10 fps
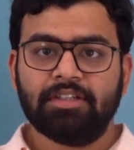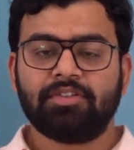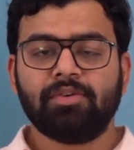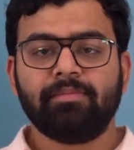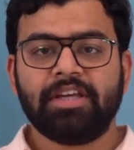
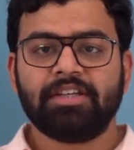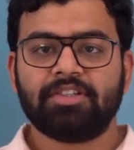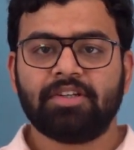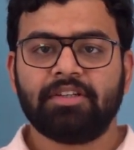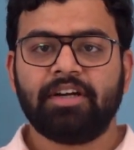So make
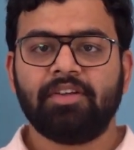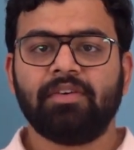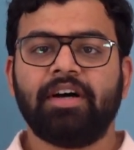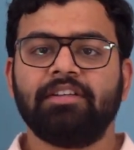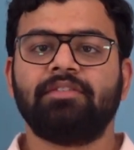sure that you
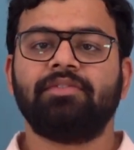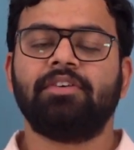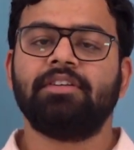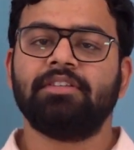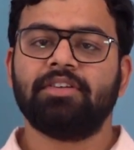ask
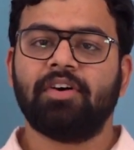for the